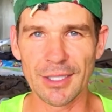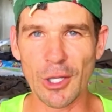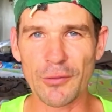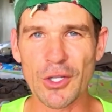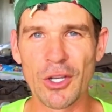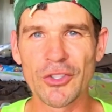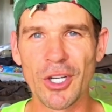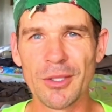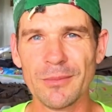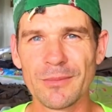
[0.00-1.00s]
Life goes
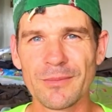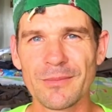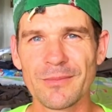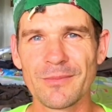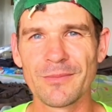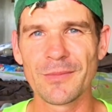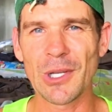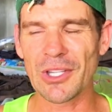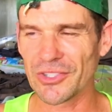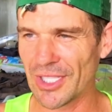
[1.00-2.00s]
on.
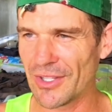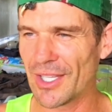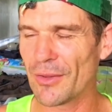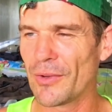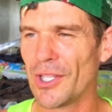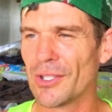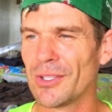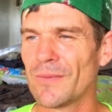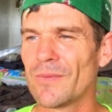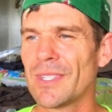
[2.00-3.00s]
Like I said in the other
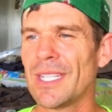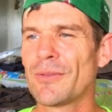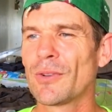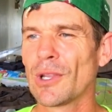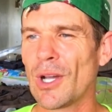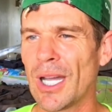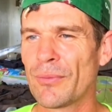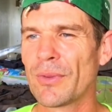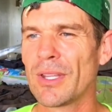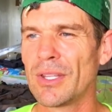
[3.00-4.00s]
video, if
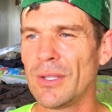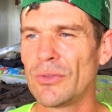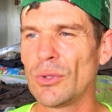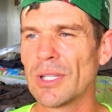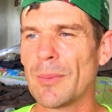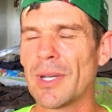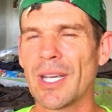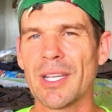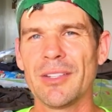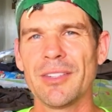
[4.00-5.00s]
life gives you
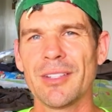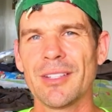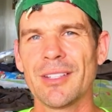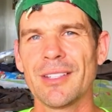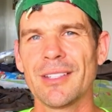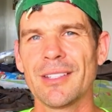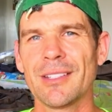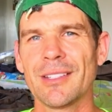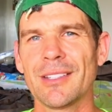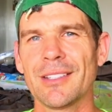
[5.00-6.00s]
lemonades,
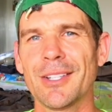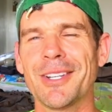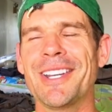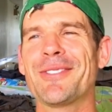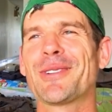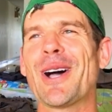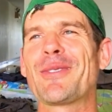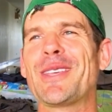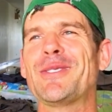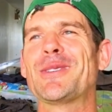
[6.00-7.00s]
no, if
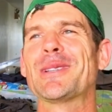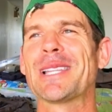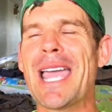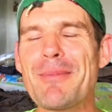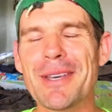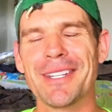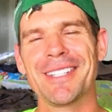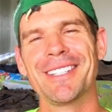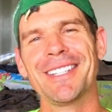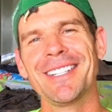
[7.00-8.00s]
life gives you
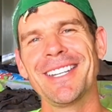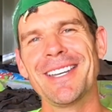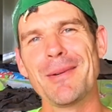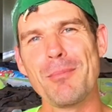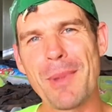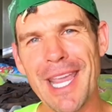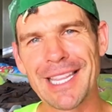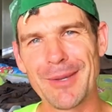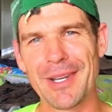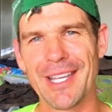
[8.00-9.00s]
lemon,
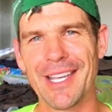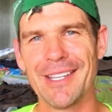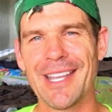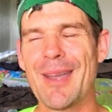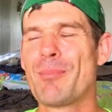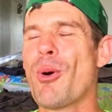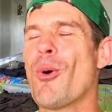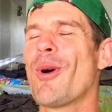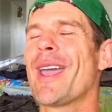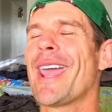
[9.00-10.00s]
make lemonade and
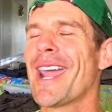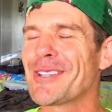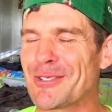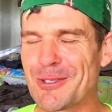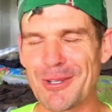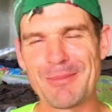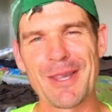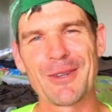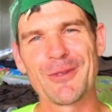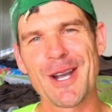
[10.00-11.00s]
pour extra
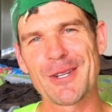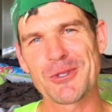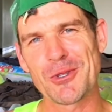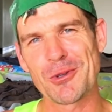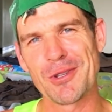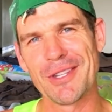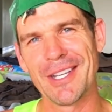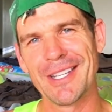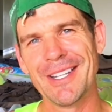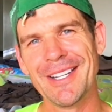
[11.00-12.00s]
motherfucking sugar in
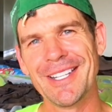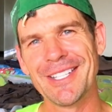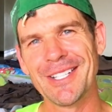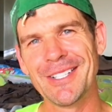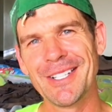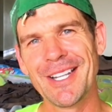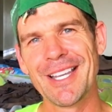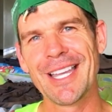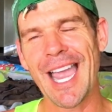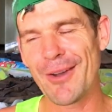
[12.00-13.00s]
there, you know?
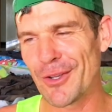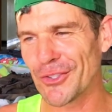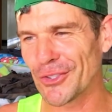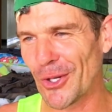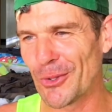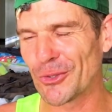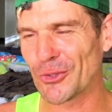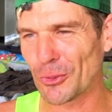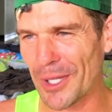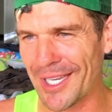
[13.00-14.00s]
Have it so
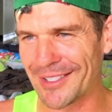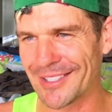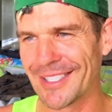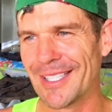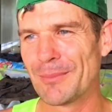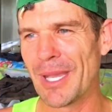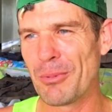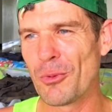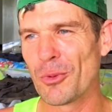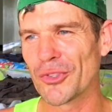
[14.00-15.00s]
sweet,
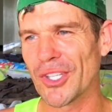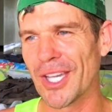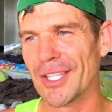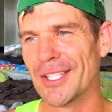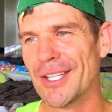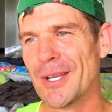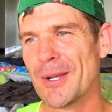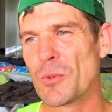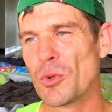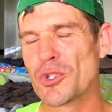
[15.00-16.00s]
people will say,
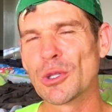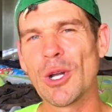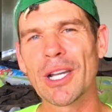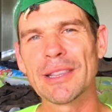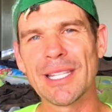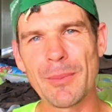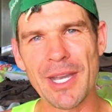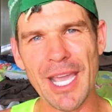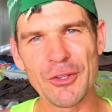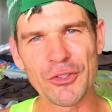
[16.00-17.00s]
would you like
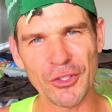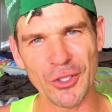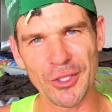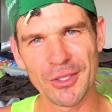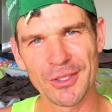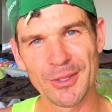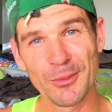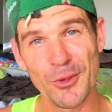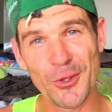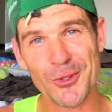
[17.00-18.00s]
lemonade, sir,
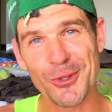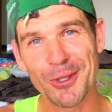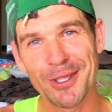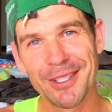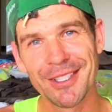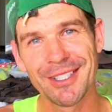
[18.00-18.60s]
with your sugar?